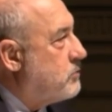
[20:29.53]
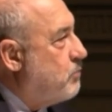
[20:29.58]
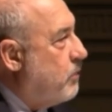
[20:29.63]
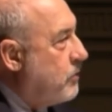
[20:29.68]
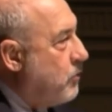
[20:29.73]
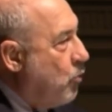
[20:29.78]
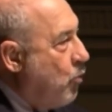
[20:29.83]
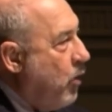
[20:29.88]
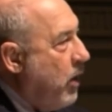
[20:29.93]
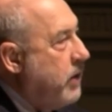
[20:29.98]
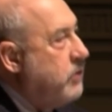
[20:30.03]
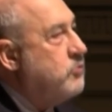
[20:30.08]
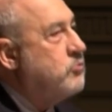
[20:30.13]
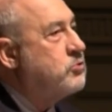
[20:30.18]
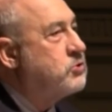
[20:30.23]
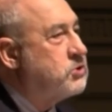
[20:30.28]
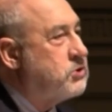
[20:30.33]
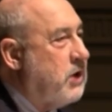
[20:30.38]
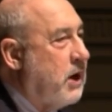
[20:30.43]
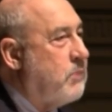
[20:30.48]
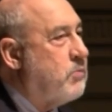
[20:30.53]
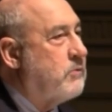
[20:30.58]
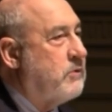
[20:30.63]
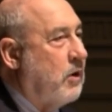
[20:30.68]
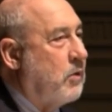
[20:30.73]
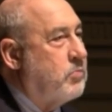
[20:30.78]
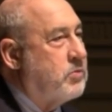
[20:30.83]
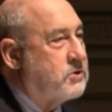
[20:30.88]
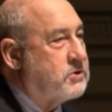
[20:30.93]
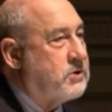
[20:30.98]
but the way you shape
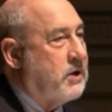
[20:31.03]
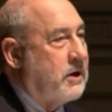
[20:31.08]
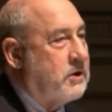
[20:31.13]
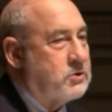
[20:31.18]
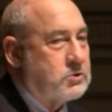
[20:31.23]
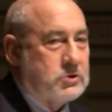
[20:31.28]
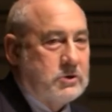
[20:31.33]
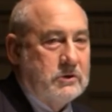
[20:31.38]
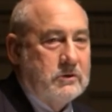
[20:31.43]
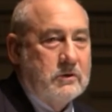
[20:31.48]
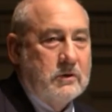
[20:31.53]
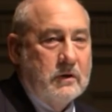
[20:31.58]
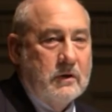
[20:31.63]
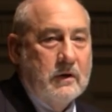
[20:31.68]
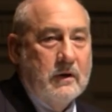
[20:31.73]
globalization